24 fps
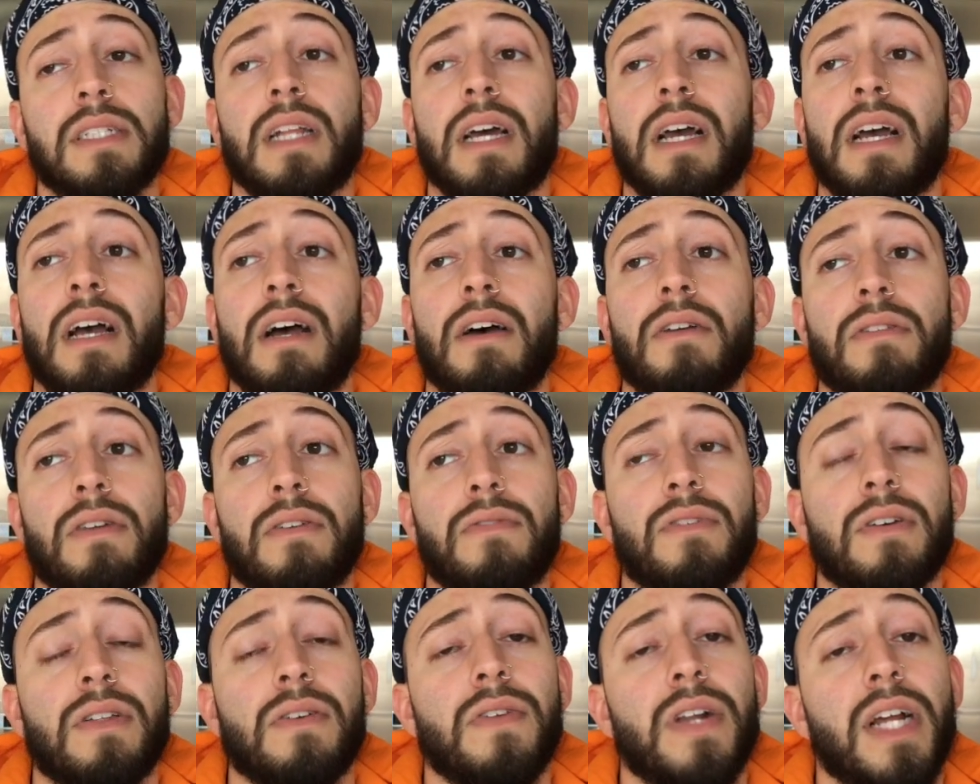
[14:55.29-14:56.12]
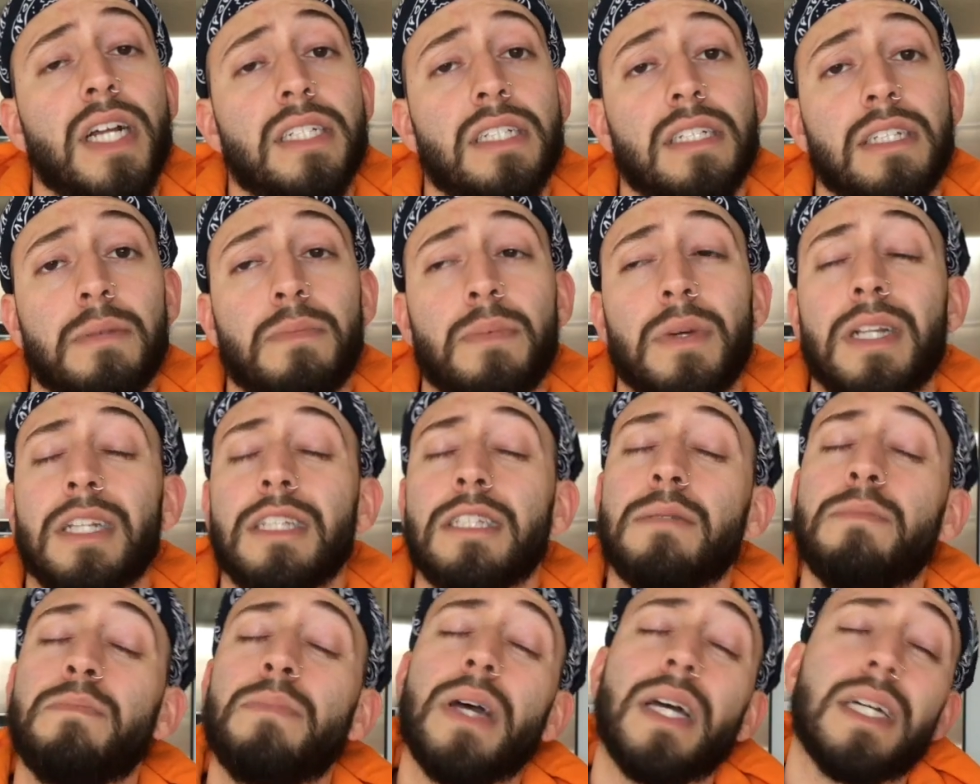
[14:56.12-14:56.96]
That's not healthy for the relationship,
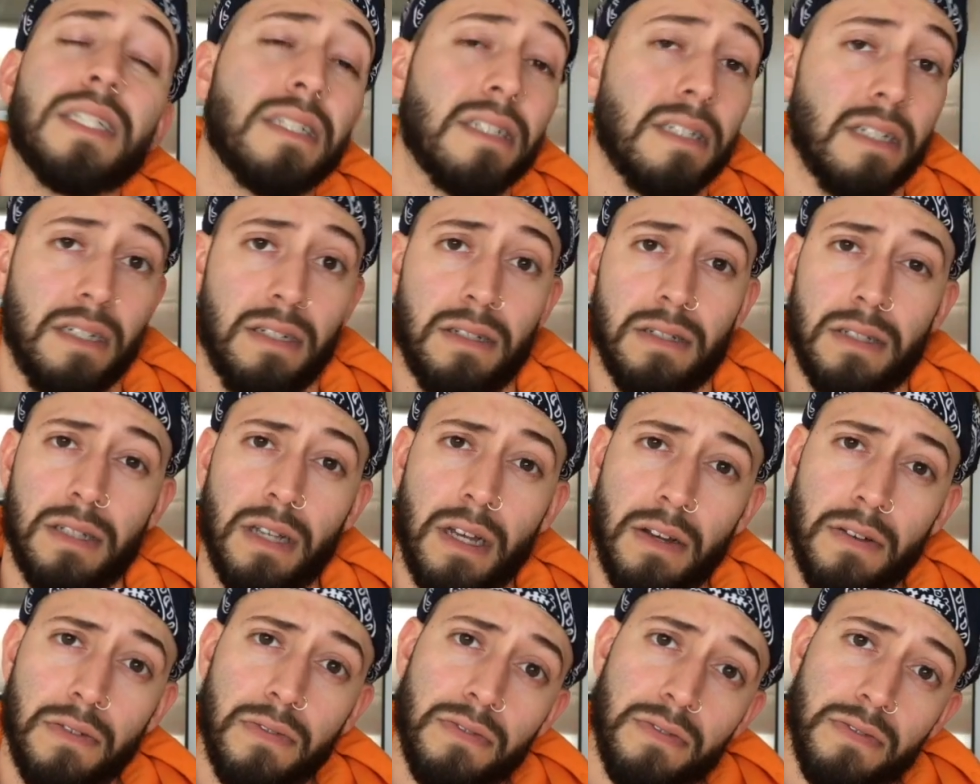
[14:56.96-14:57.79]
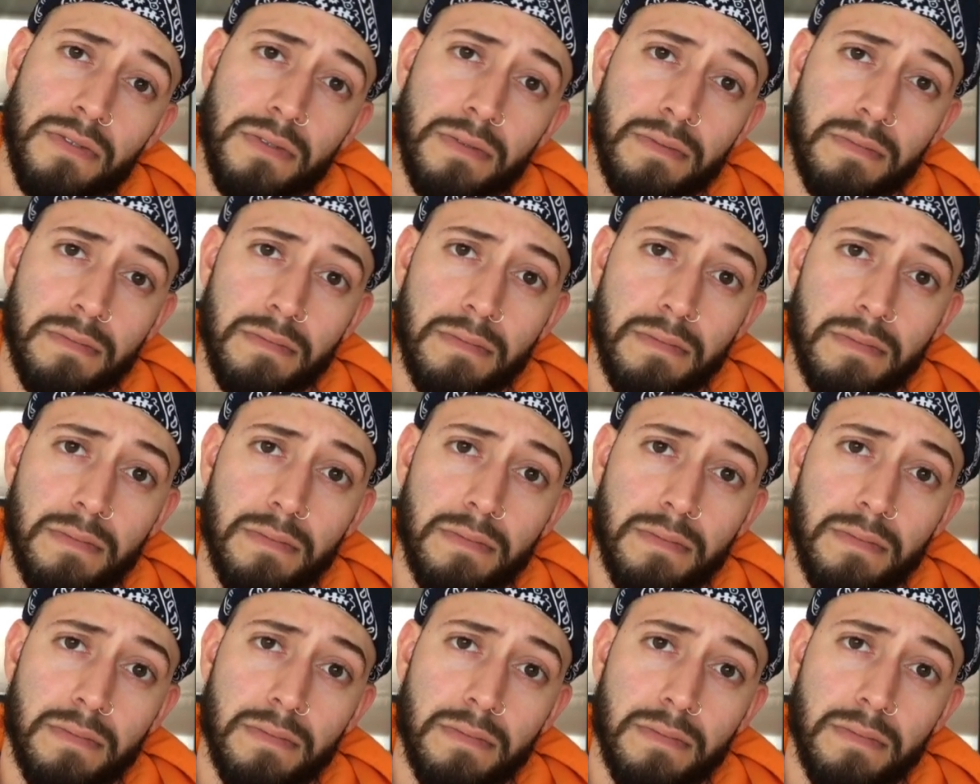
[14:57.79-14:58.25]
and especially yourself.